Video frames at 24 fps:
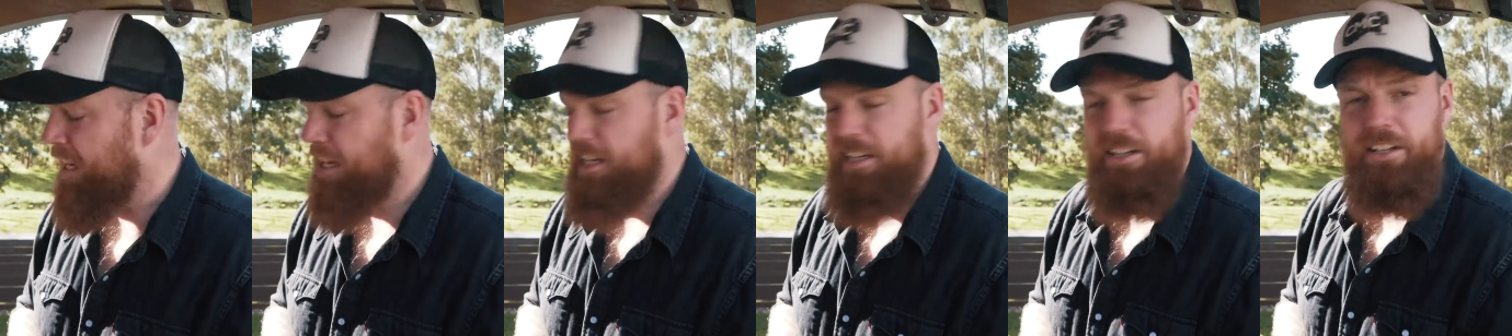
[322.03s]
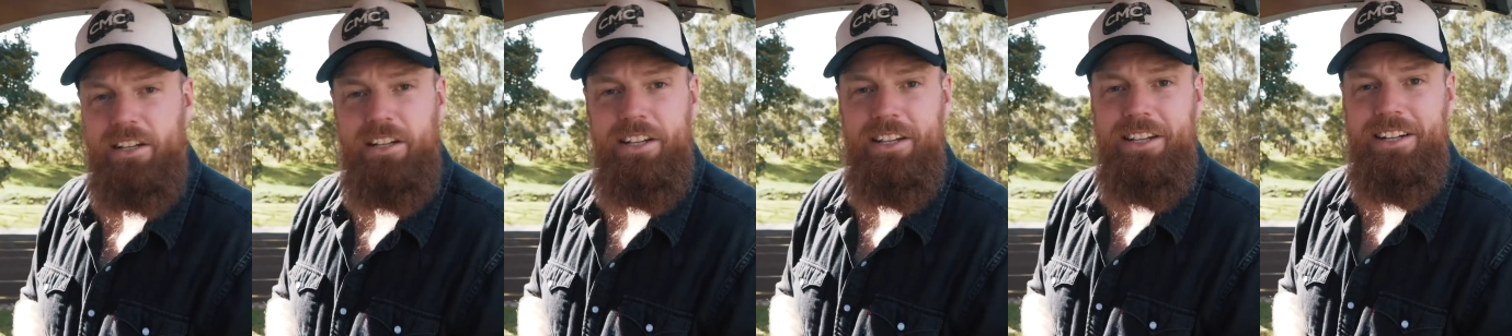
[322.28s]

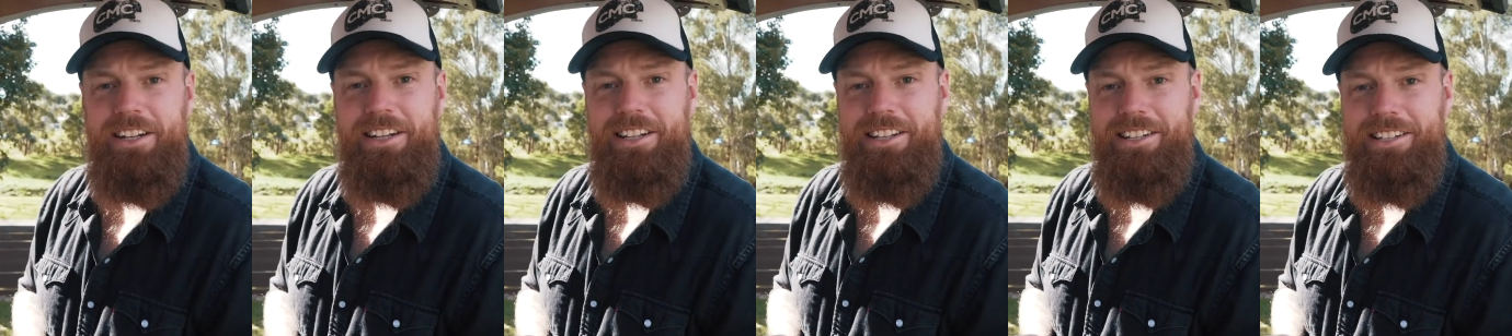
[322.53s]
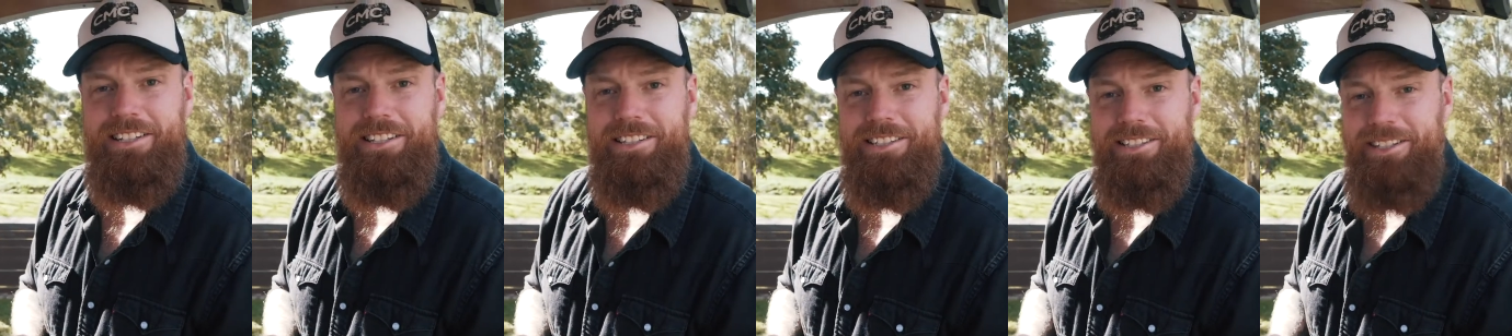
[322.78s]

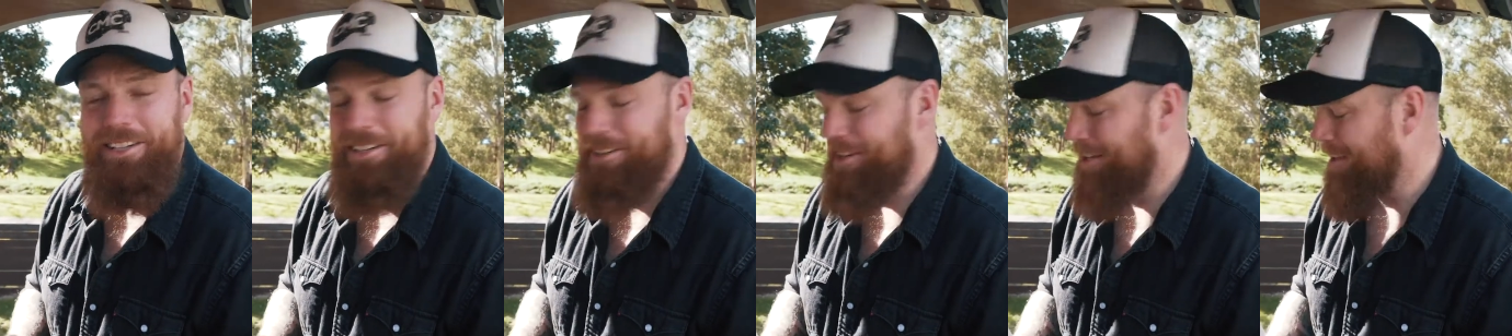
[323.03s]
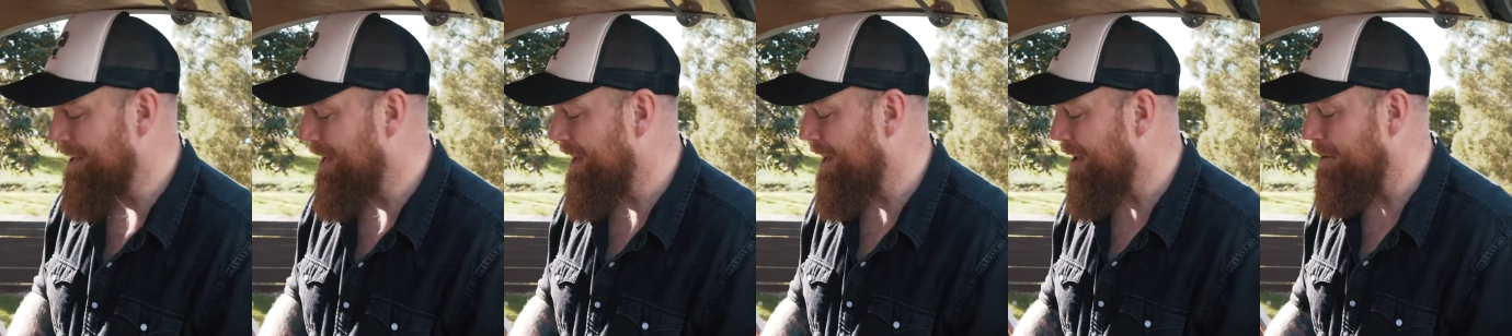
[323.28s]
uncleaned
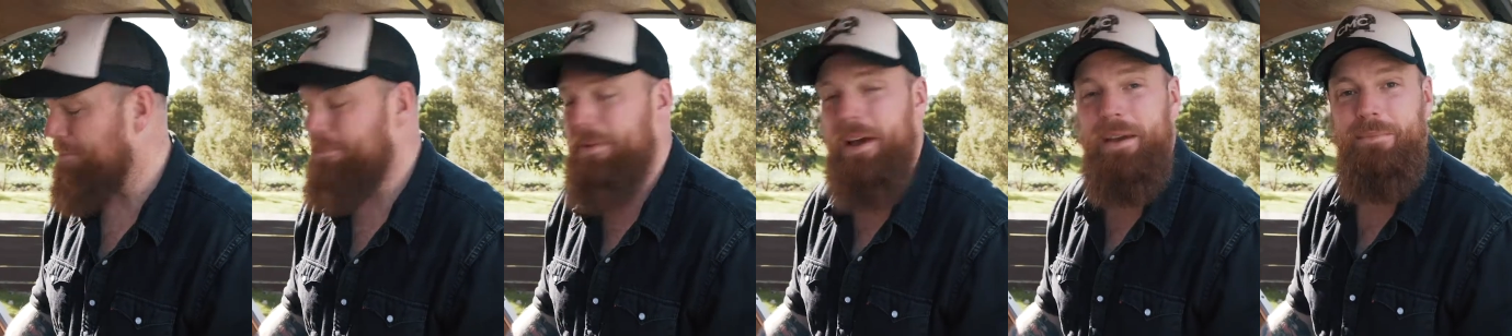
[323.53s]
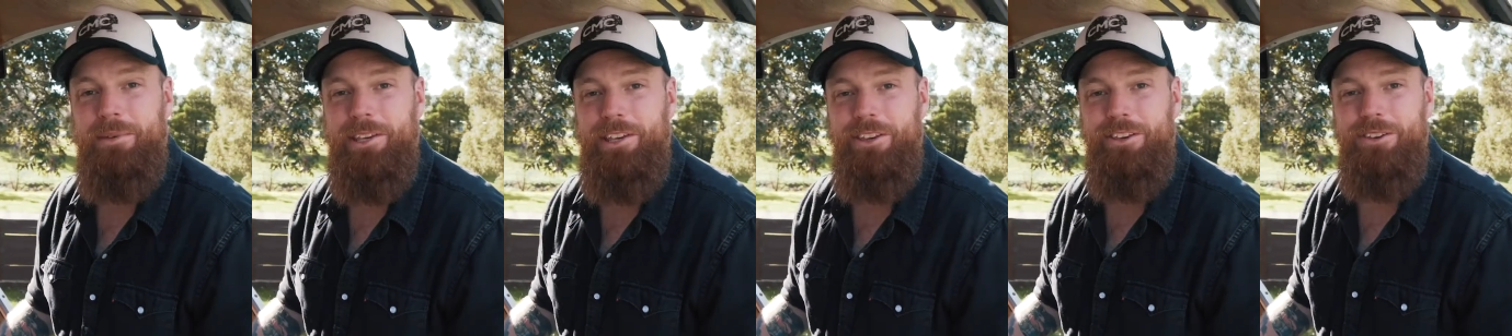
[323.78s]

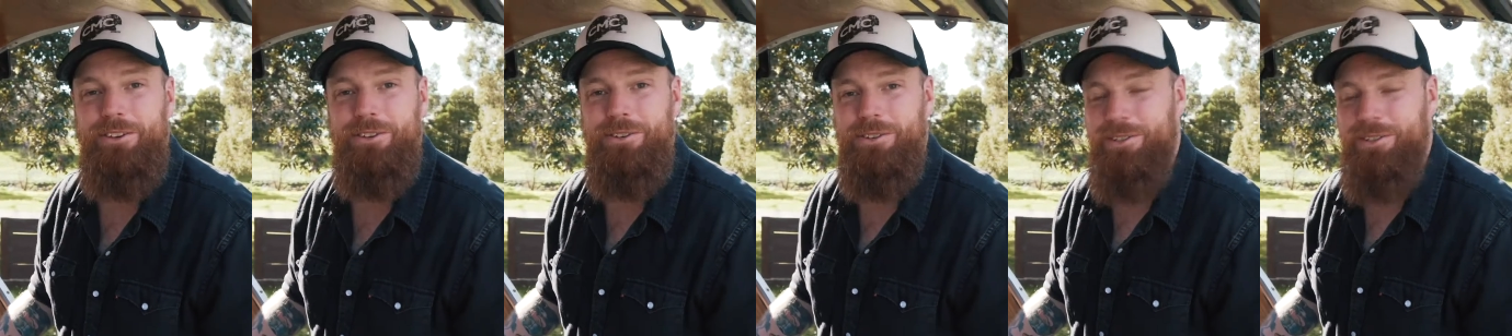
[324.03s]
baby Q.